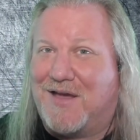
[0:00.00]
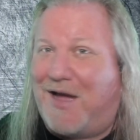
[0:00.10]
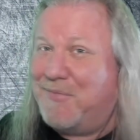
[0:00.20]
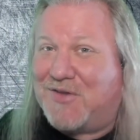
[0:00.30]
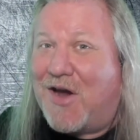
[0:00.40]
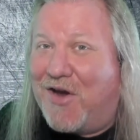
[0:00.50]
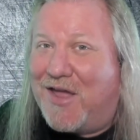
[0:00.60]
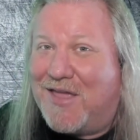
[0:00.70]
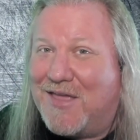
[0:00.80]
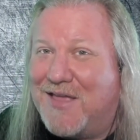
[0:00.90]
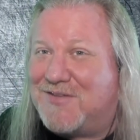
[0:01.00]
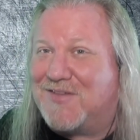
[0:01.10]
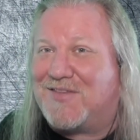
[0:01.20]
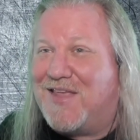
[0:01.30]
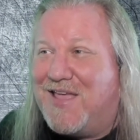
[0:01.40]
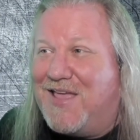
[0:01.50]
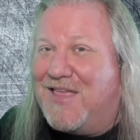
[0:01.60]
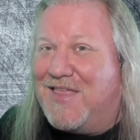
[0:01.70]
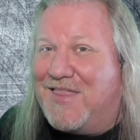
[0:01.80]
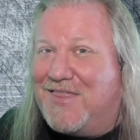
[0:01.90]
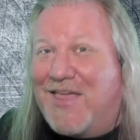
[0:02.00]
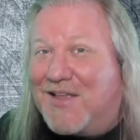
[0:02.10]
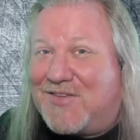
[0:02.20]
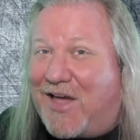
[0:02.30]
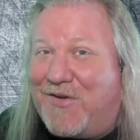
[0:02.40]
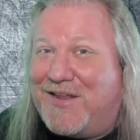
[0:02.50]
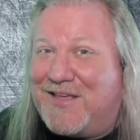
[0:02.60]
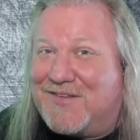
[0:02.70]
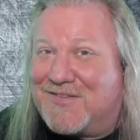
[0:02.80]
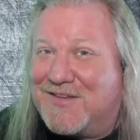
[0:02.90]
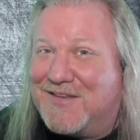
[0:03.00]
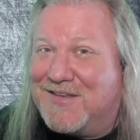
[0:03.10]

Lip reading: I'm sorry. It's just, that's how it is.